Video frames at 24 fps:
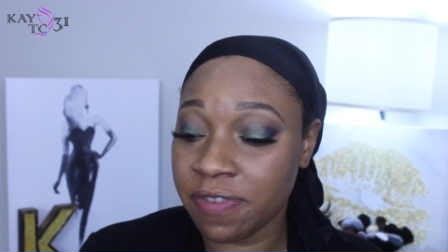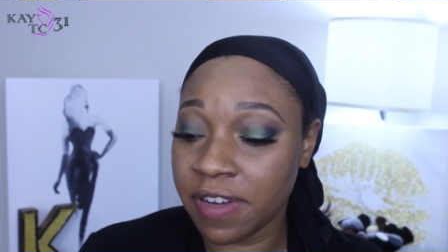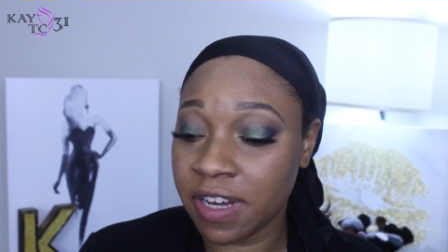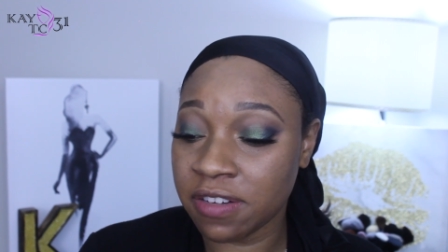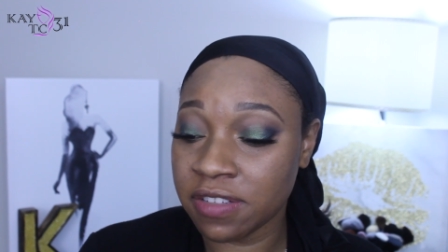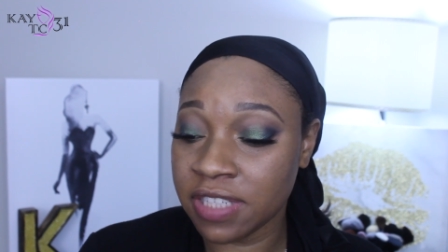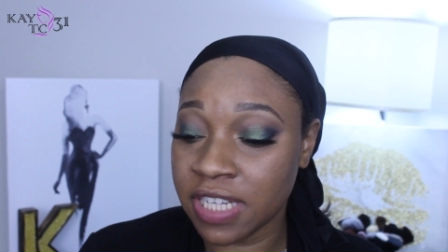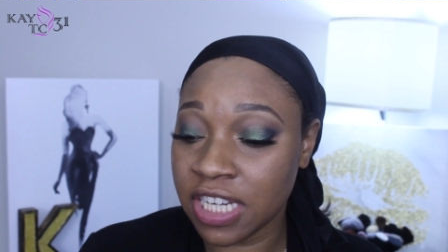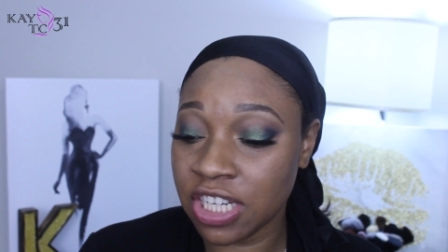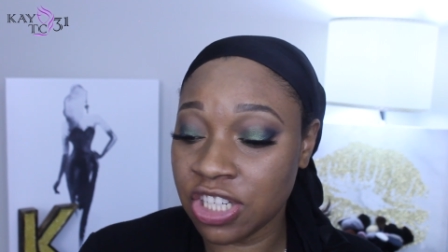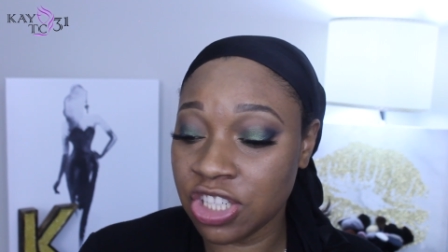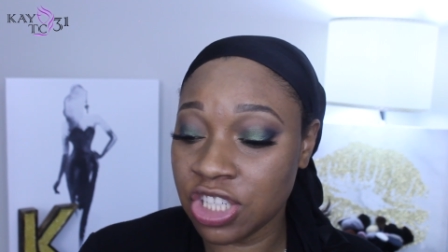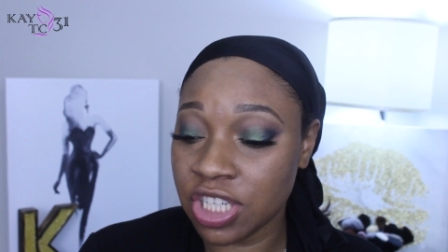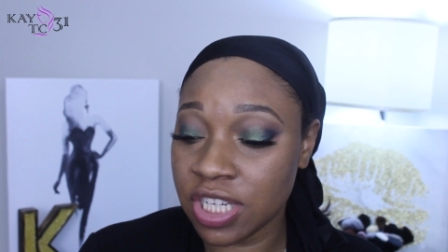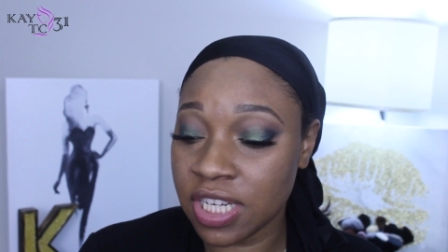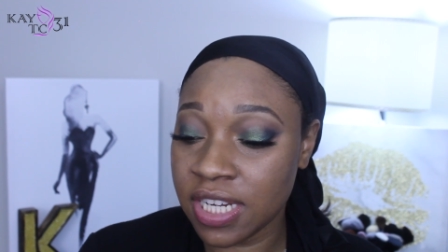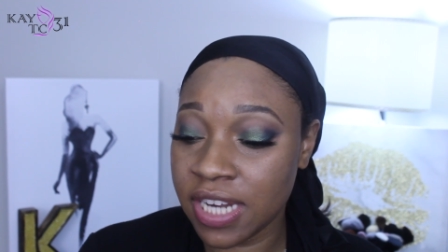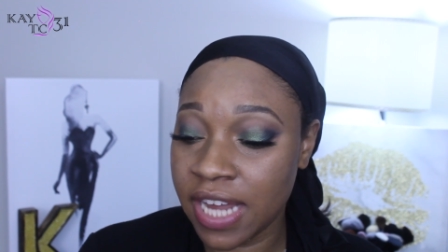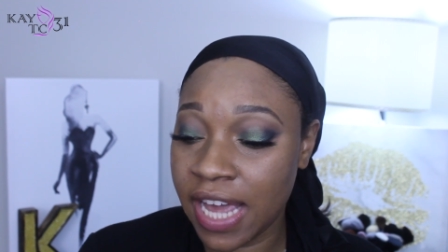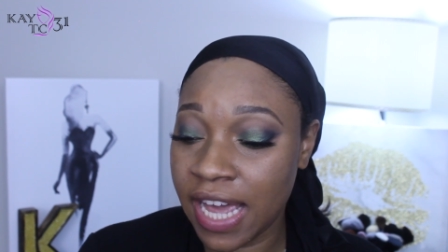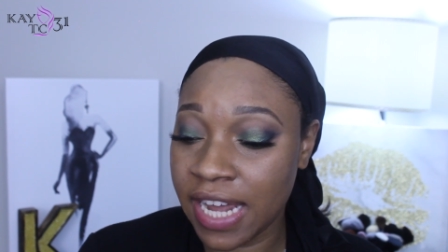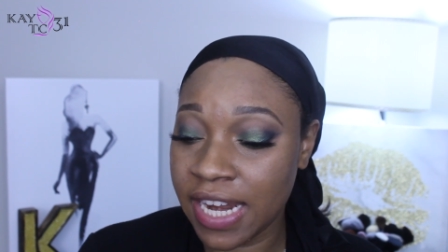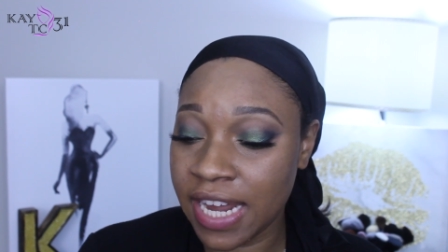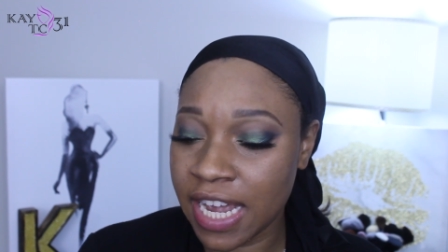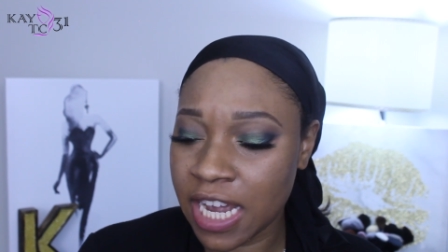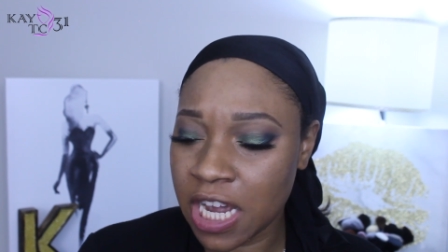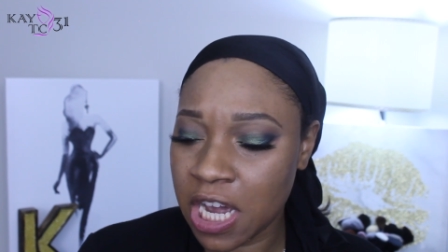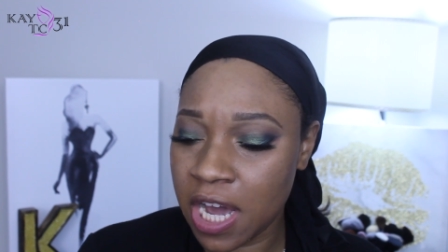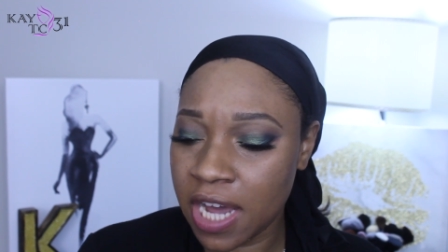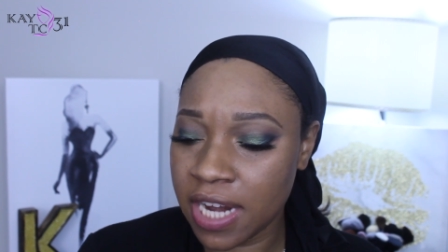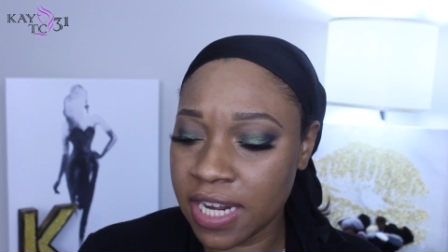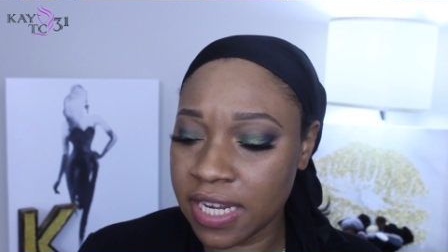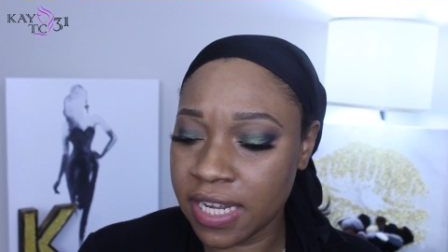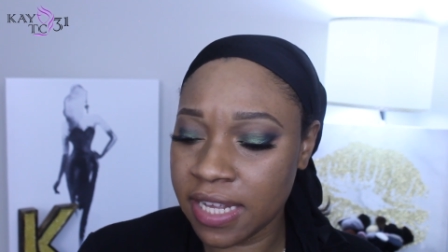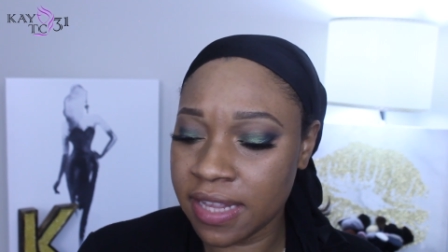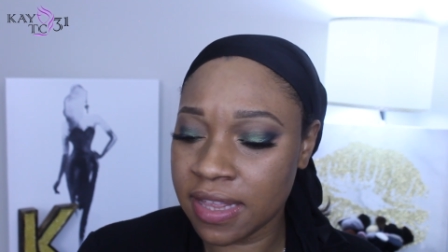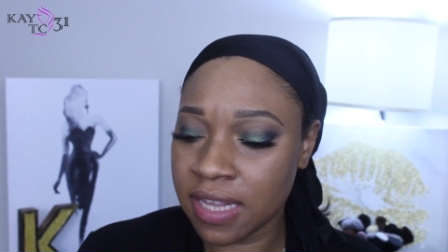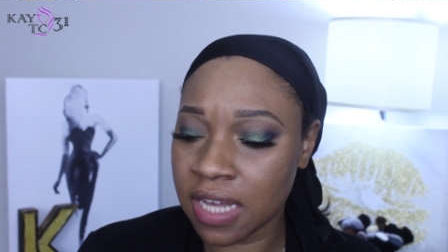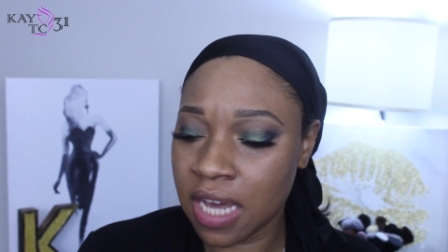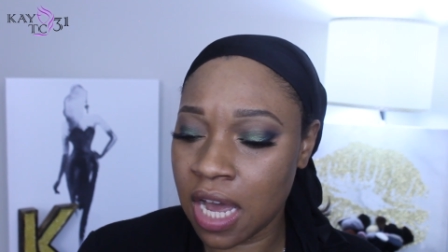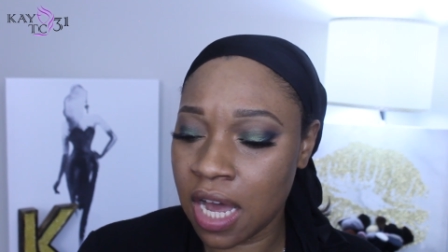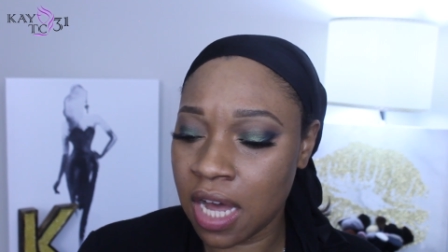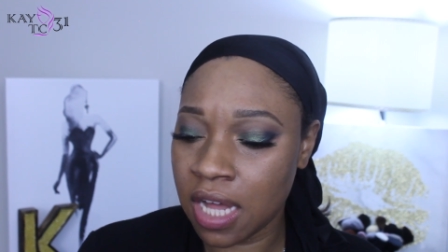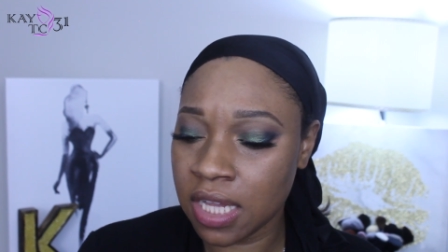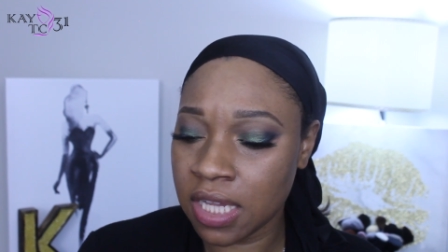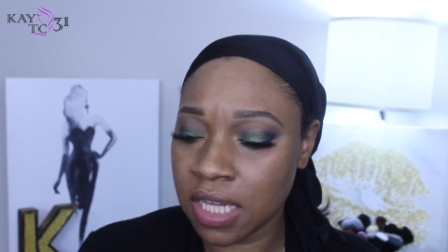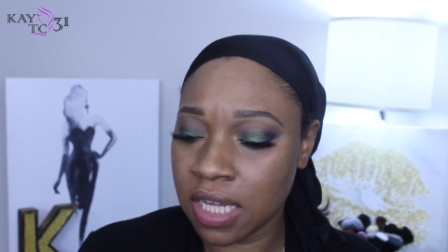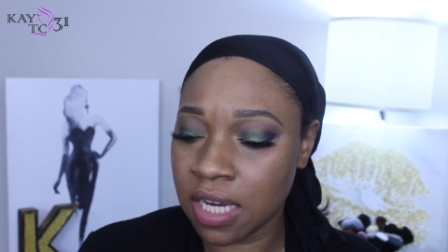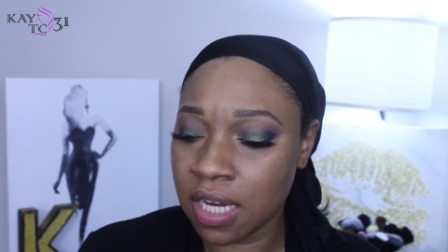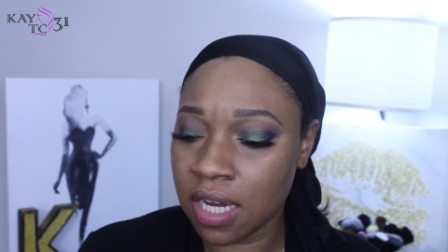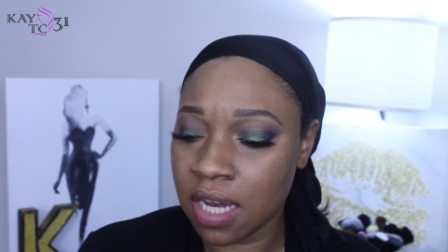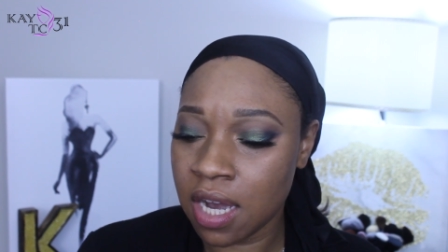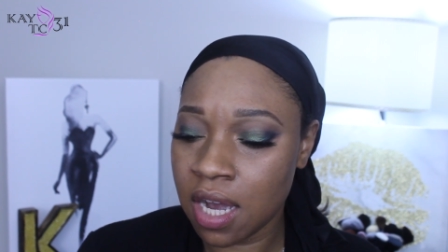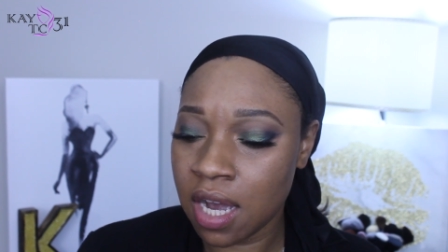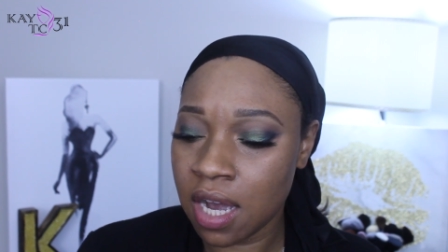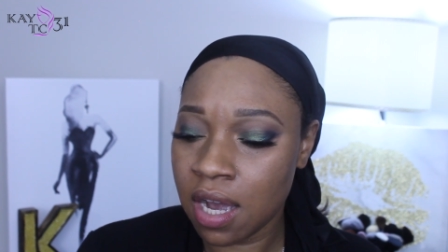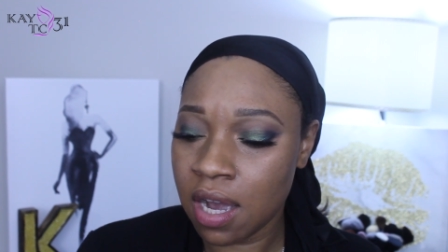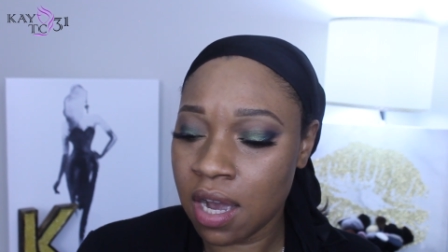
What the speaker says: Foundation, and I got it in the color